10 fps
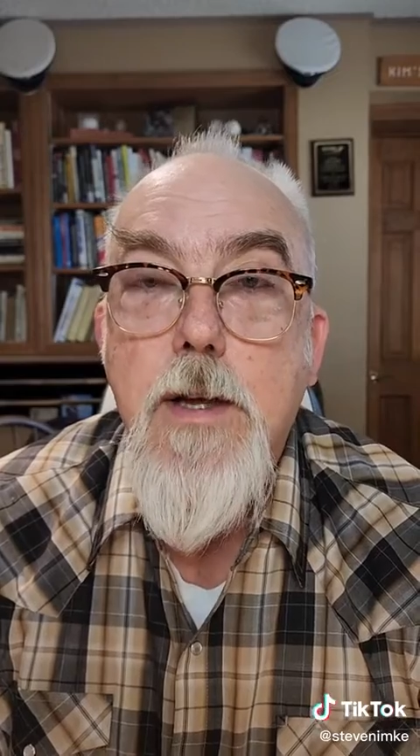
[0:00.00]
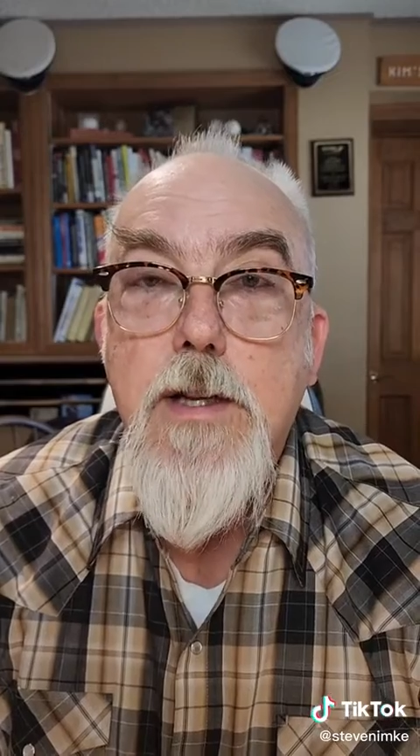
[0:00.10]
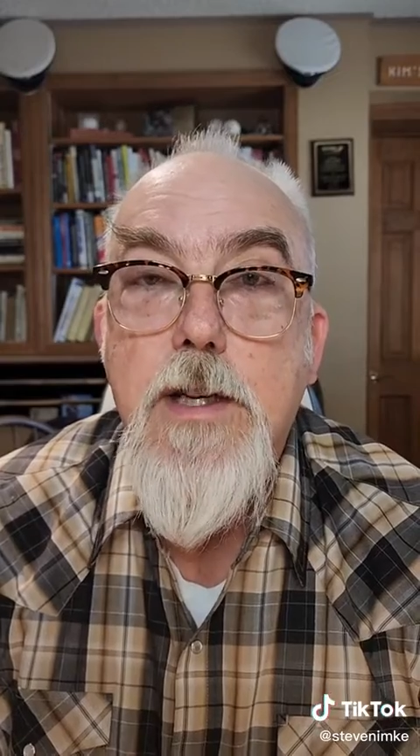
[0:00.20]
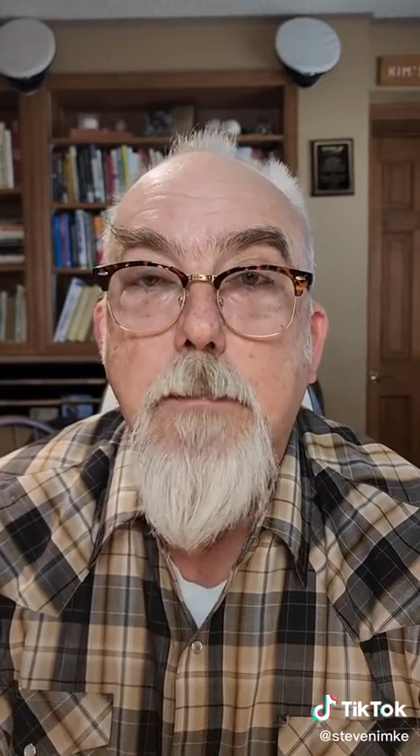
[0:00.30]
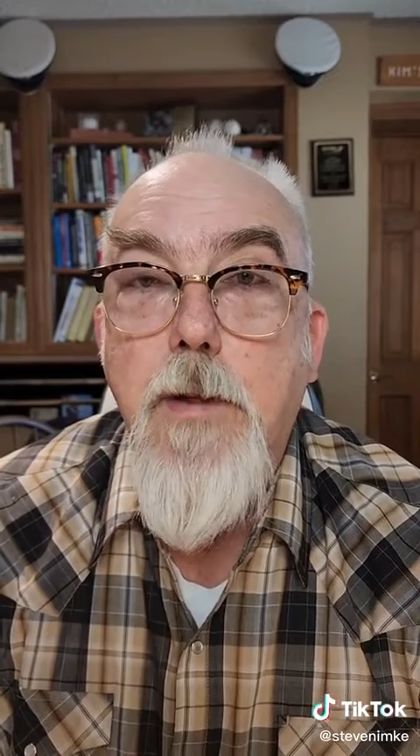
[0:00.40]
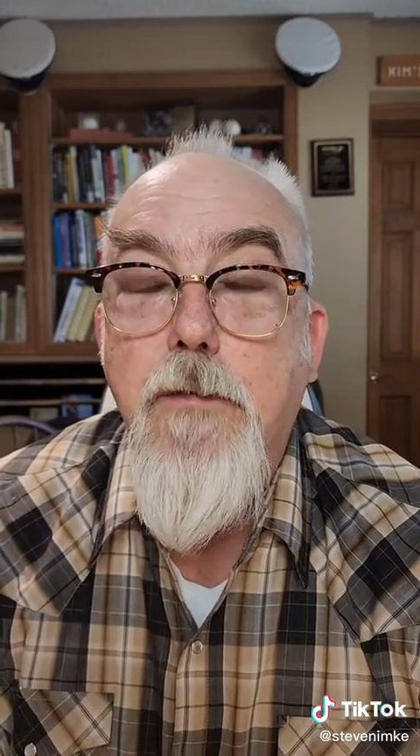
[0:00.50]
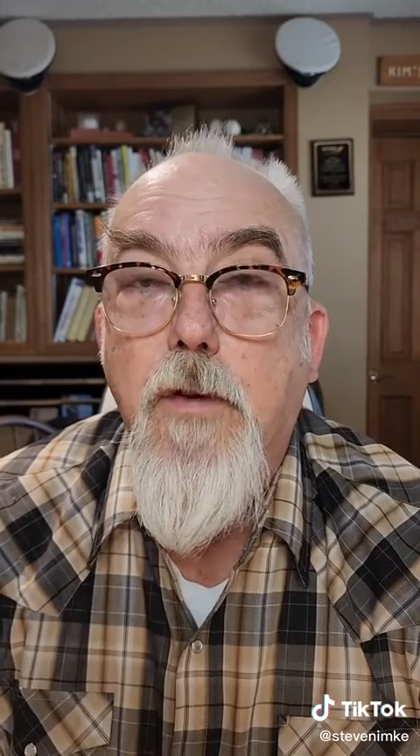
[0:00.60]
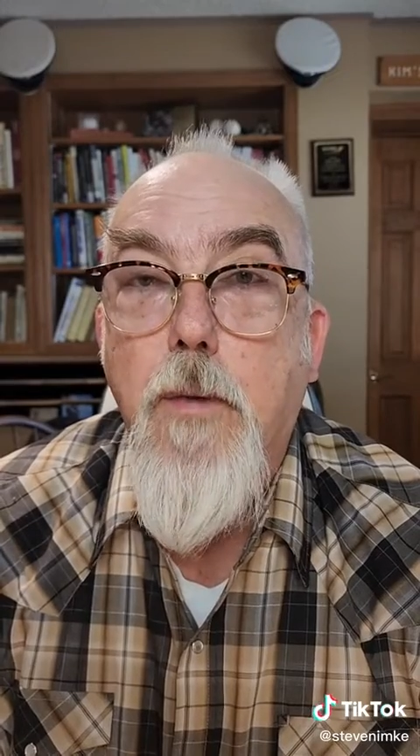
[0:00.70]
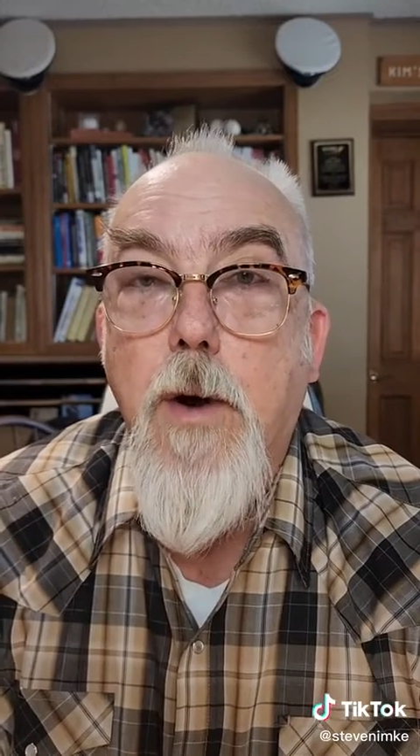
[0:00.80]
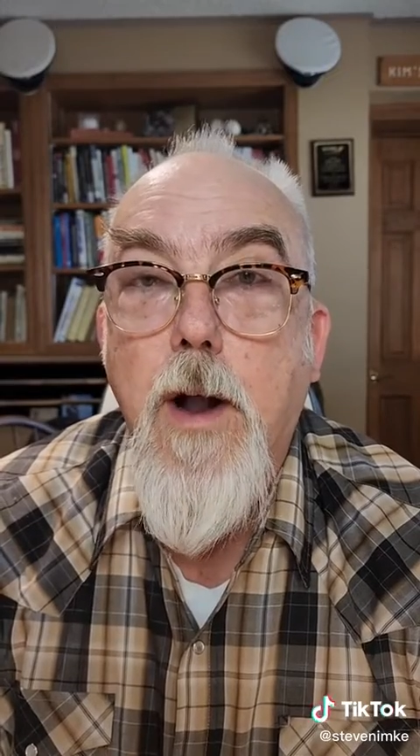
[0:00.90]
simply
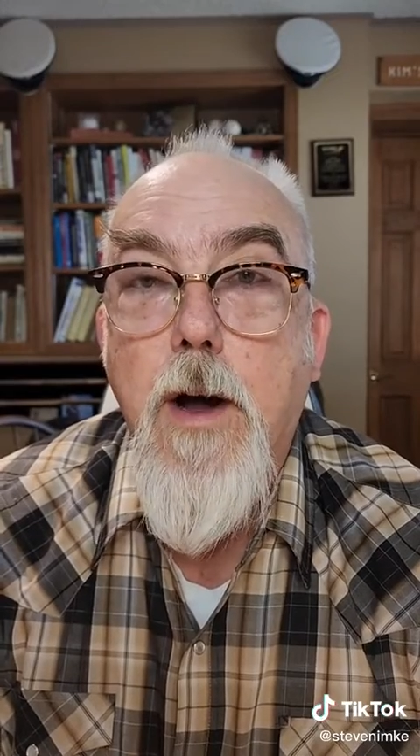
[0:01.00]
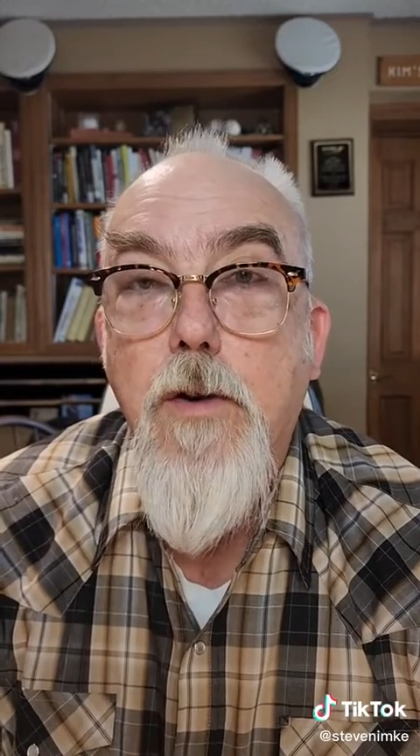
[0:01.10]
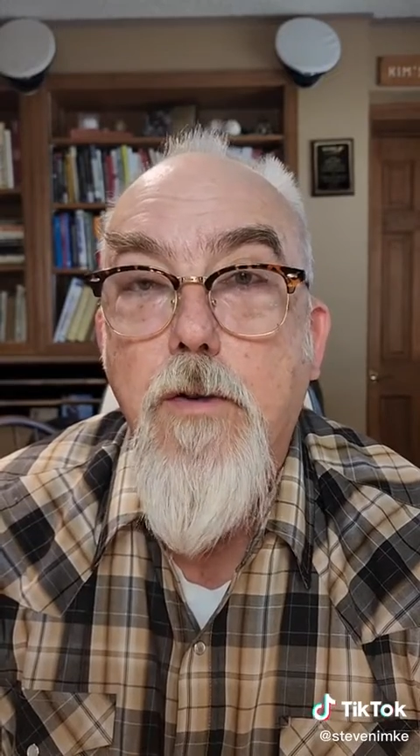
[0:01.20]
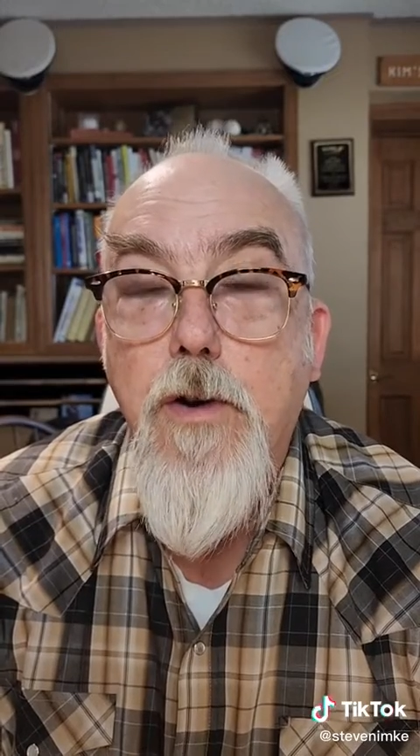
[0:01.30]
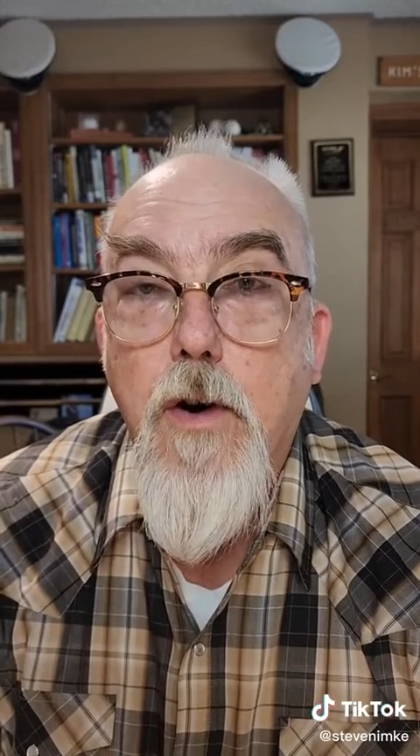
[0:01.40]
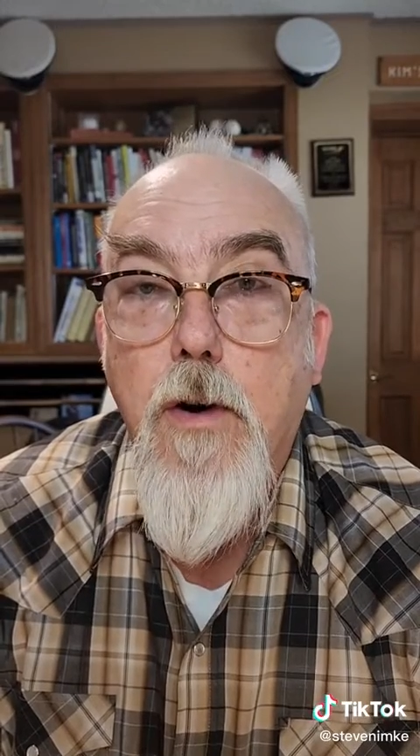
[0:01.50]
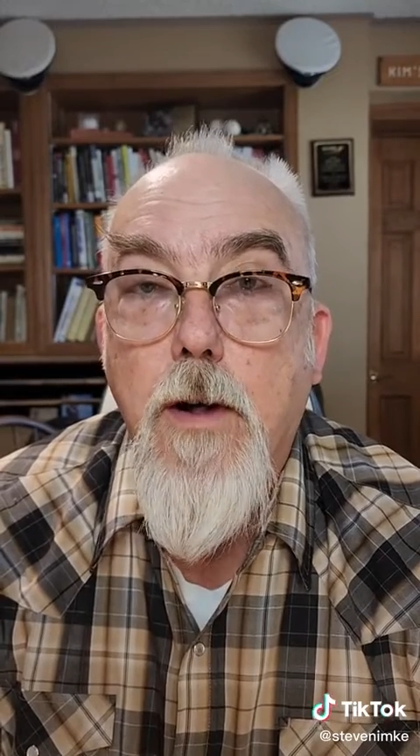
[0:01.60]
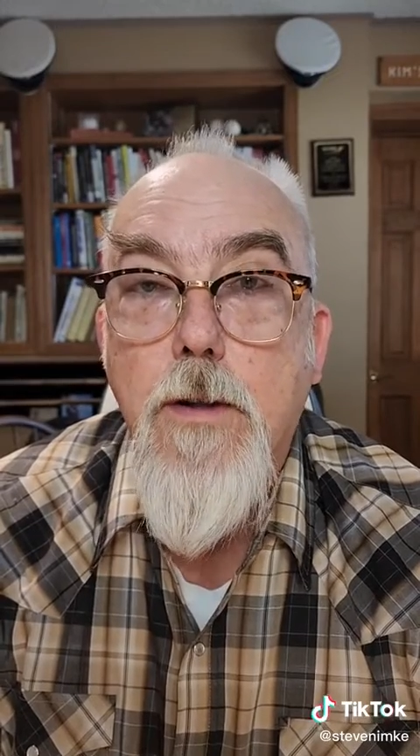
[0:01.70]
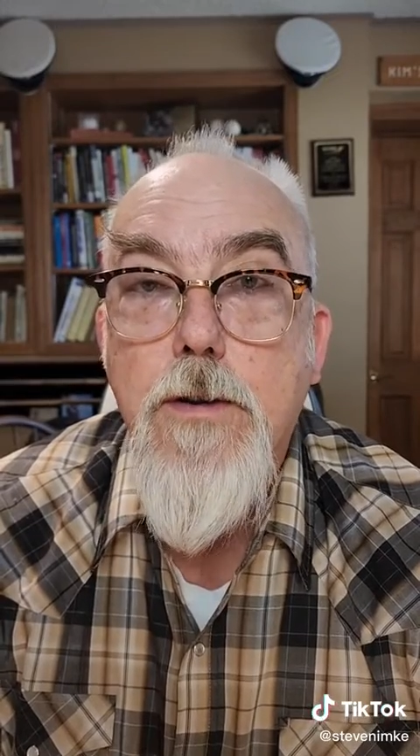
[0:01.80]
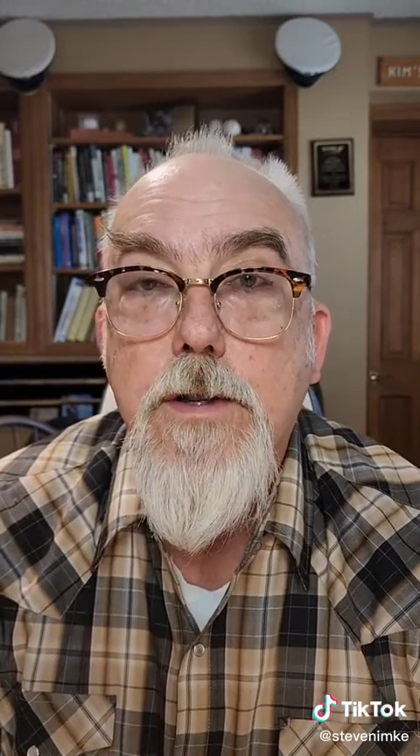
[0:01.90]
for
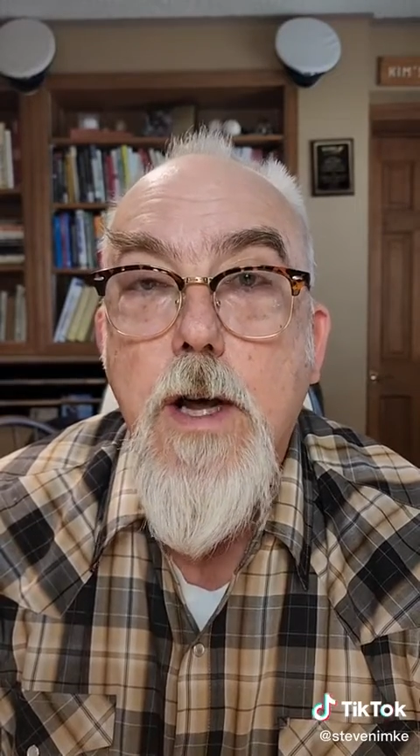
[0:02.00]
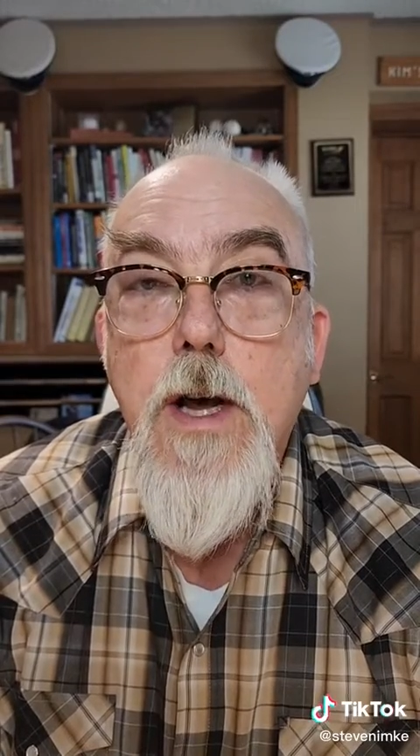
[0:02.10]
$100.